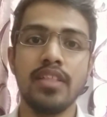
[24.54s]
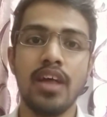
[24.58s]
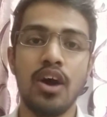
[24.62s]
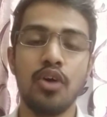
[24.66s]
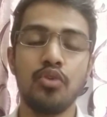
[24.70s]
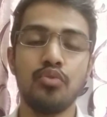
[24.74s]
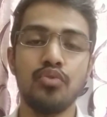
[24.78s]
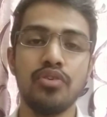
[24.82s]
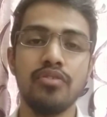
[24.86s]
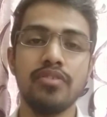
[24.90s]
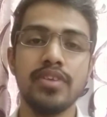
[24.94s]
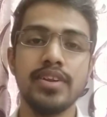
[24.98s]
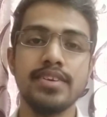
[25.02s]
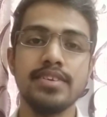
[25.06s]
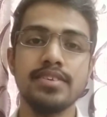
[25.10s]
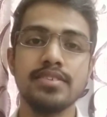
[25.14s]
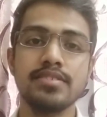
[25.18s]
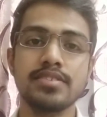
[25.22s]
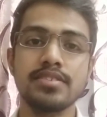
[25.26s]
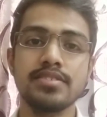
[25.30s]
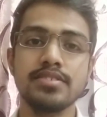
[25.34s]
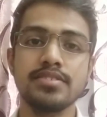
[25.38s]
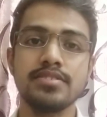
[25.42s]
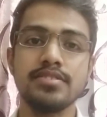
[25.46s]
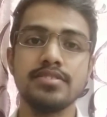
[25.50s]
Now we will
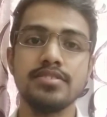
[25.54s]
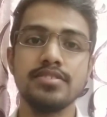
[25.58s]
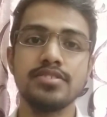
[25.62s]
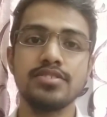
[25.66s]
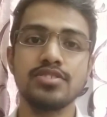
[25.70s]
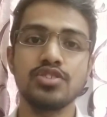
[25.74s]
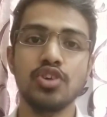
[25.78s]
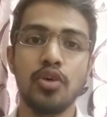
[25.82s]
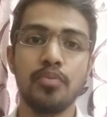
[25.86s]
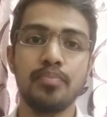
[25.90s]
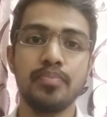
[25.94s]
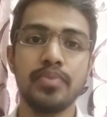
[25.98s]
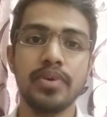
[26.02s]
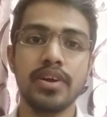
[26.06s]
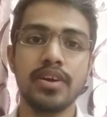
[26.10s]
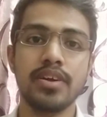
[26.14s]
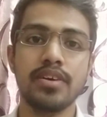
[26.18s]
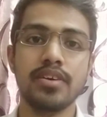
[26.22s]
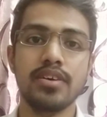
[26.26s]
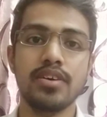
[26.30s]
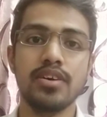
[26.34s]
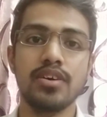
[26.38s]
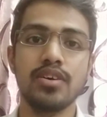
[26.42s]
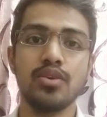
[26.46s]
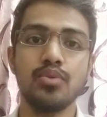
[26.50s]
discuss this
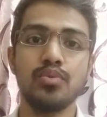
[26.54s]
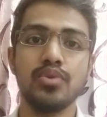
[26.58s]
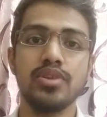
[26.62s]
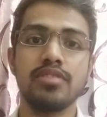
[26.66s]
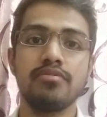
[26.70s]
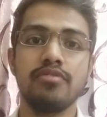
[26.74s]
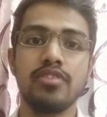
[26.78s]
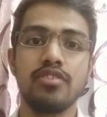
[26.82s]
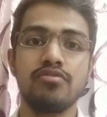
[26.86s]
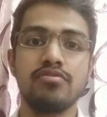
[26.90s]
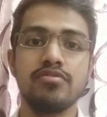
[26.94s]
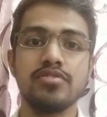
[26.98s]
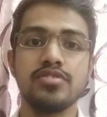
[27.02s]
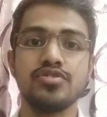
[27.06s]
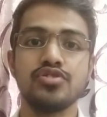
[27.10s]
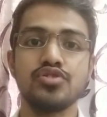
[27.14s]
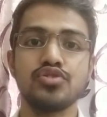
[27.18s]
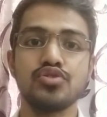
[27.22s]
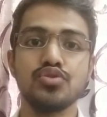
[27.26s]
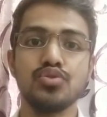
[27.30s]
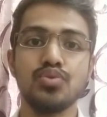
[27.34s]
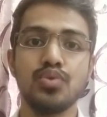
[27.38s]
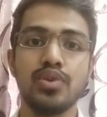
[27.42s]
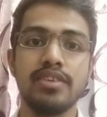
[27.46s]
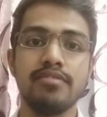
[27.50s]
topic with reference
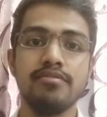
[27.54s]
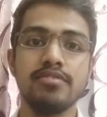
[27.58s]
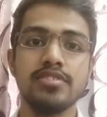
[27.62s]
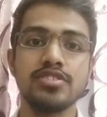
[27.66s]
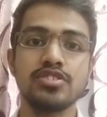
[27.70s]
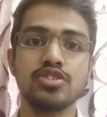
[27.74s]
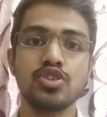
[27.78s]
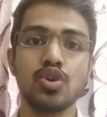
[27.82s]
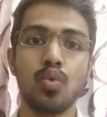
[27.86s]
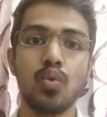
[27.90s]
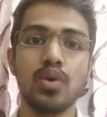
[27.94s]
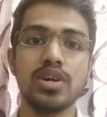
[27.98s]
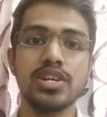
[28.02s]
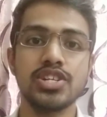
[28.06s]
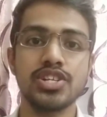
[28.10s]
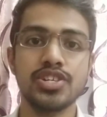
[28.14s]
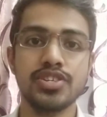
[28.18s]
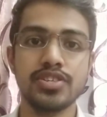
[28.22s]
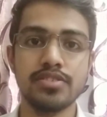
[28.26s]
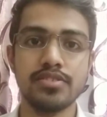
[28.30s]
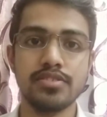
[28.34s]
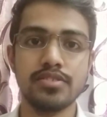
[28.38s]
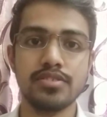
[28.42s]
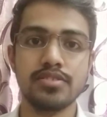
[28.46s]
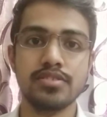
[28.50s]
to various
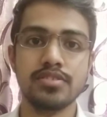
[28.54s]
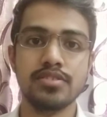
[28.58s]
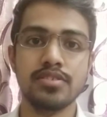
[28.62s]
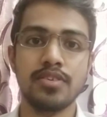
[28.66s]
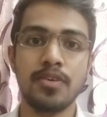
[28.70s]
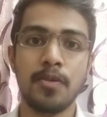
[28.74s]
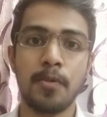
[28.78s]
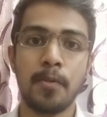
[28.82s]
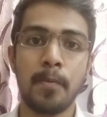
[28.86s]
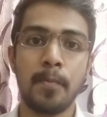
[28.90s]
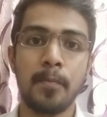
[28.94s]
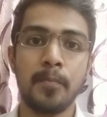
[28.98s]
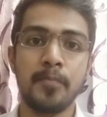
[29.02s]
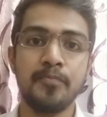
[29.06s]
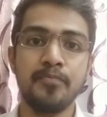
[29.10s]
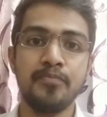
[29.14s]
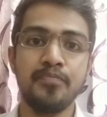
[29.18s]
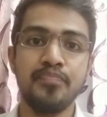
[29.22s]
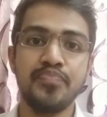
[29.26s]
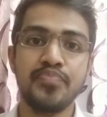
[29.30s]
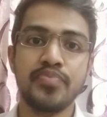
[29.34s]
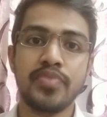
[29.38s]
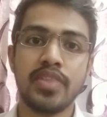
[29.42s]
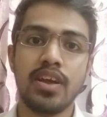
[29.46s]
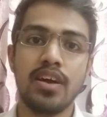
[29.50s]
questions.
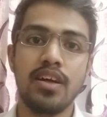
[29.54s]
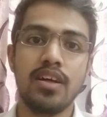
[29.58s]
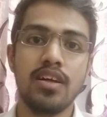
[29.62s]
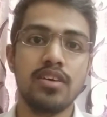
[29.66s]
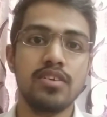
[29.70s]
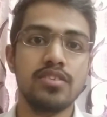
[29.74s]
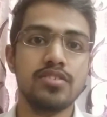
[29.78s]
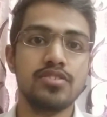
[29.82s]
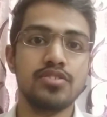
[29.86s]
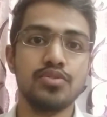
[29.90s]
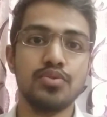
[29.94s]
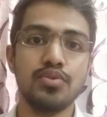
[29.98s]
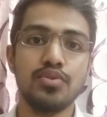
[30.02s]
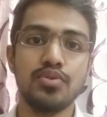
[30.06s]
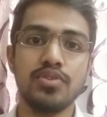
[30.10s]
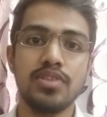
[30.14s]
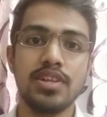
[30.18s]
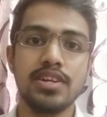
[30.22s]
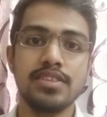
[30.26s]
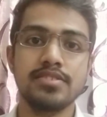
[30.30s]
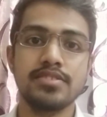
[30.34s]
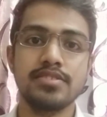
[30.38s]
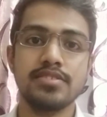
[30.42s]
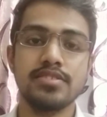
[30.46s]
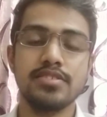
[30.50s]
So
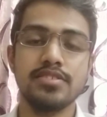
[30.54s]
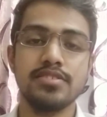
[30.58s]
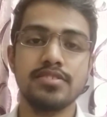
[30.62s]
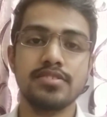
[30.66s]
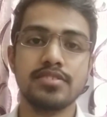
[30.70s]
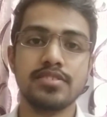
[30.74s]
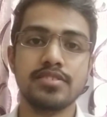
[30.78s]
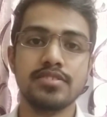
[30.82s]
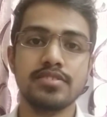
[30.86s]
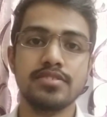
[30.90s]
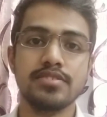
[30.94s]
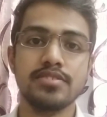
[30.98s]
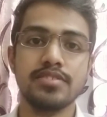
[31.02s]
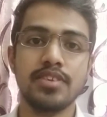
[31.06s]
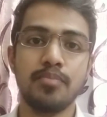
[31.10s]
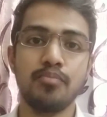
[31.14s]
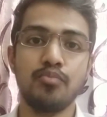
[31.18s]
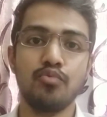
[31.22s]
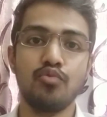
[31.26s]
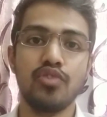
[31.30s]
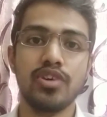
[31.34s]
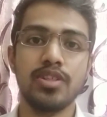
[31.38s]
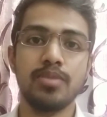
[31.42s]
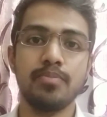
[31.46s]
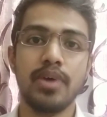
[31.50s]
let's discuss
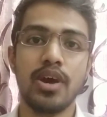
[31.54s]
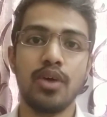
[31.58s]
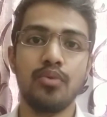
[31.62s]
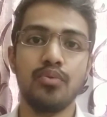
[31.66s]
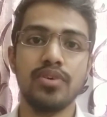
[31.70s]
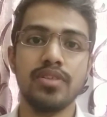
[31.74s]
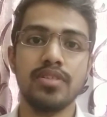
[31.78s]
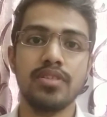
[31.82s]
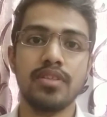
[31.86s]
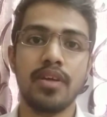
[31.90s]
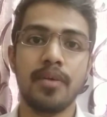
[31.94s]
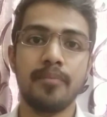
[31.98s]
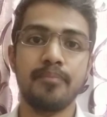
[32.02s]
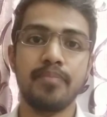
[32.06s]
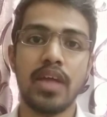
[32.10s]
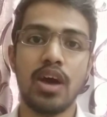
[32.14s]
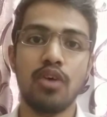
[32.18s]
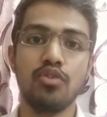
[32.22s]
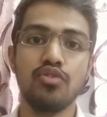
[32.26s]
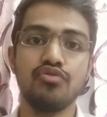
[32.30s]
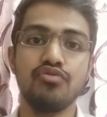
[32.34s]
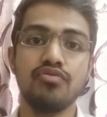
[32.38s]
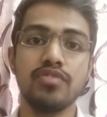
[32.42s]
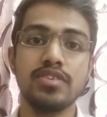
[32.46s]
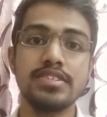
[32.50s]
them one by one.
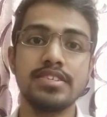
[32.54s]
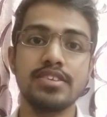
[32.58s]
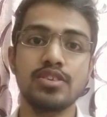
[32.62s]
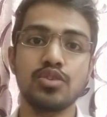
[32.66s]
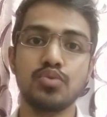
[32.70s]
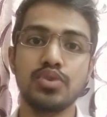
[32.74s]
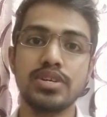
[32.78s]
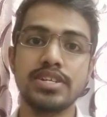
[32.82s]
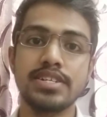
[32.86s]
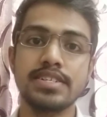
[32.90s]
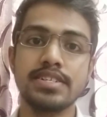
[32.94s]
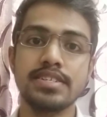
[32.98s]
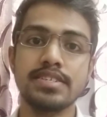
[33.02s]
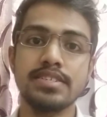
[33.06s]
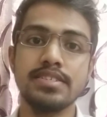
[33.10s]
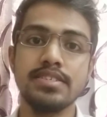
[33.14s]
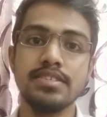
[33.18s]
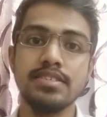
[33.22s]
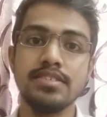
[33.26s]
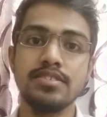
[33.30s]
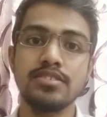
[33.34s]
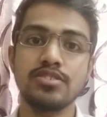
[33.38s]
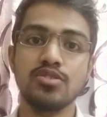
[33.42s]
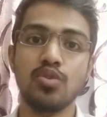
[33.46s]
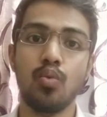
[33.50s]
Our first question
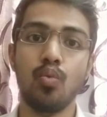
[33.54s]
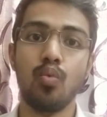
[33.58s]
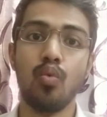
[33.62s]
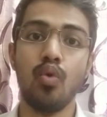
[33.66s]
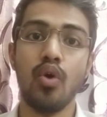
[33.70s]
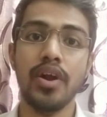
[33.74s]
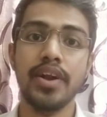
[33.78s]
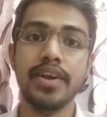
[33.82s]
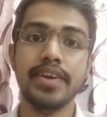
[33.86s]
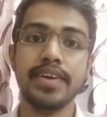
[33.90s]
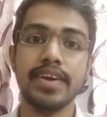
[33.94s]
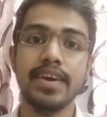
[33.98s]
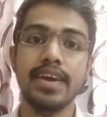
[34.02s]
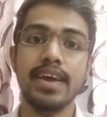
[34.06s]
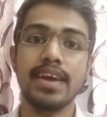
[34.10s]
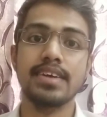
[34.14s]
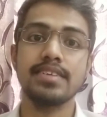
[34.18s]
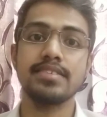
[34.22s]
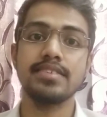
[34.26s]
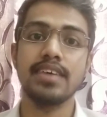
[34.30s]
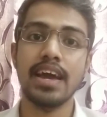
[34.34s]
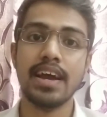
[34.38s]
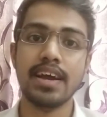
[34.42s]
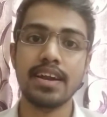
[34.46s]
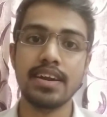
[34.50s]
is, what
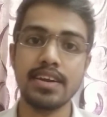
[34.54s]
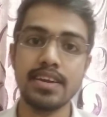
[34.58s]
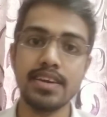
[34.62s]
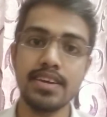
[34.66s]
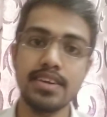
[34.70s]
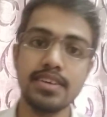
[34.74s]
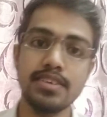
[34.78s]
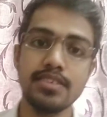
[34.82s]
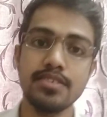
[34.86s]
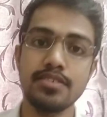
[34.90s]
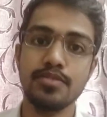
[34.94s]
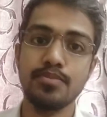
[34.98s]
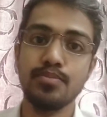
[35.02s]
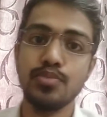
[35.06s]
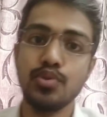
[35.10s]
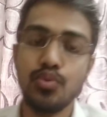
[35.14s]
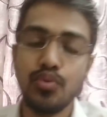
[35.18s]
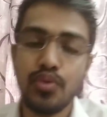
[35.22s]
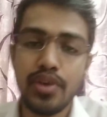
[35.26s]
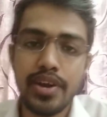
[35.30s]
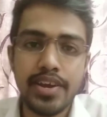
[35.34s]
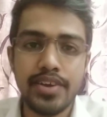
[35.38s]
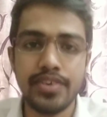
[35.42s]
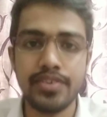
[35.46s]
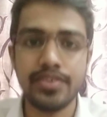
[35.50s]
exactly is
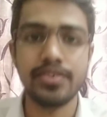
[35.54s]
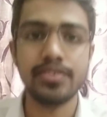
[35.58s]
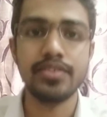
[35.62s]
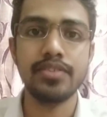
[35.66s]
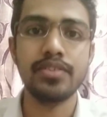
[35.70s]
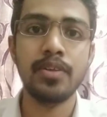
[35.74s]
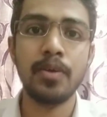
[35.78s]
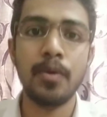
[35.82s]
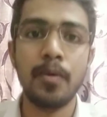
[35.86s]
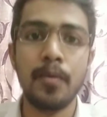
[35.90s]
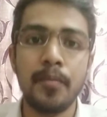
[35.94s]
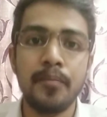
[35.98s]
mutation?